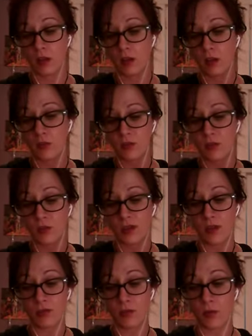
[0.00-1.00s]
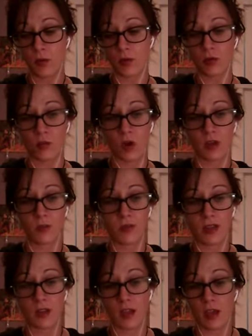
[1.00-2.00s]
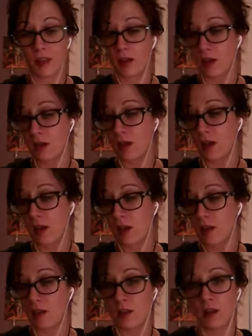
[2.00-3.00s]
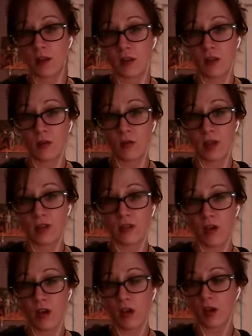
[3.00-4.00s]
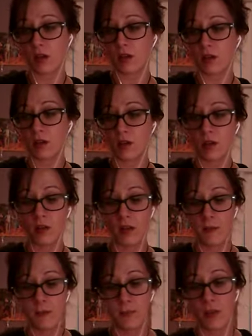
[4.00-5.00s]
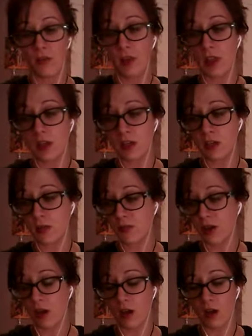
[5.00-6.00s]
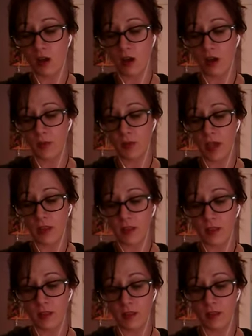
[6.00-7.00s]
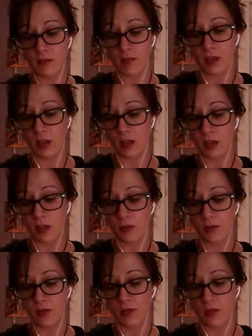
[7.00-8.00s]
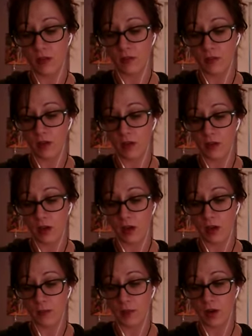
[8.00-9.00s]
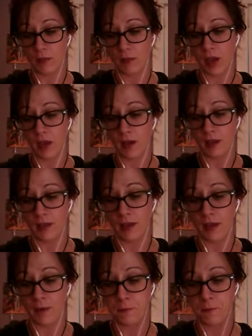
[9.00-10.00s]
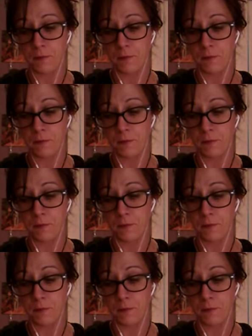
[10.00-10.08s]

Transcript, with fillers: you two definitely both want to be together and you know it's hard relationships are hard i'm getting that this relationship is is a little hard but i'm getting that